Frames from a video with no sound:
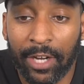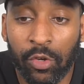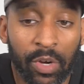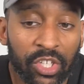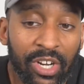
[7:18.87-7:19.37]
And
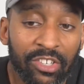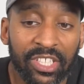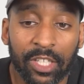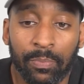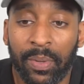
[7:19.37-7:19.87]
Umar Chowdhury
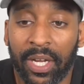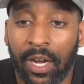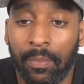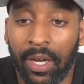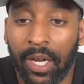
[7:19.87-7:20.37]
says big
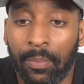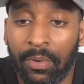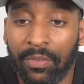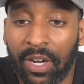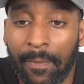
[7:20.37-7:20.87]
up,
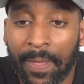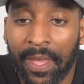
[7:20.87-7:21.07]
brother.